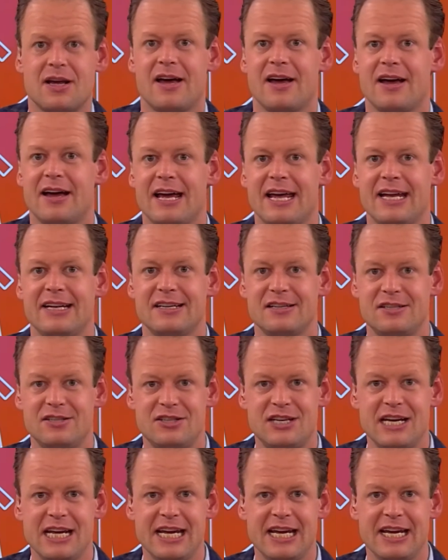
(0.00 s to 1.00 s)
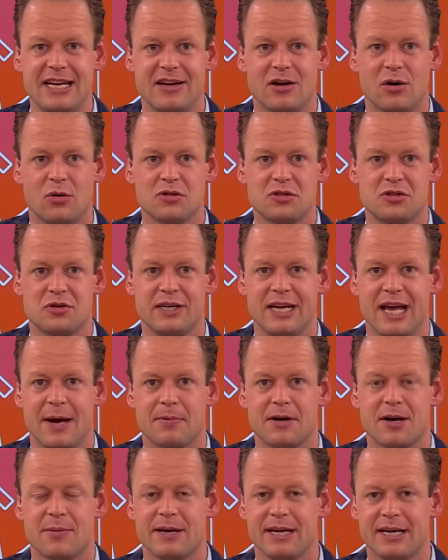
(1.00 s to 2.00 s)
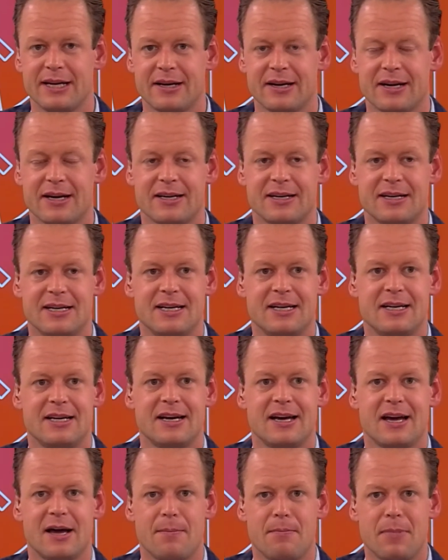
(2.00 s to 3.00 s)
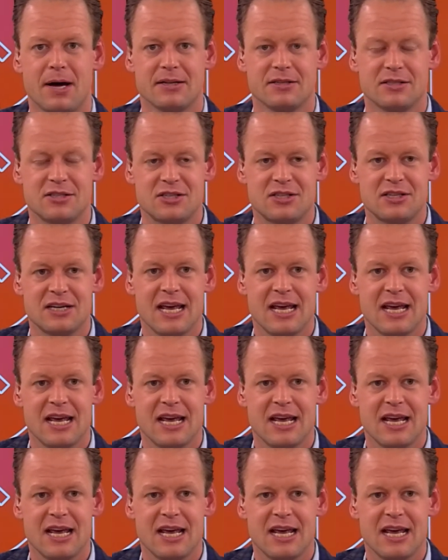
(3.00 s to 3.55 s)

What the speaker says: in the scene also in the upcoming months.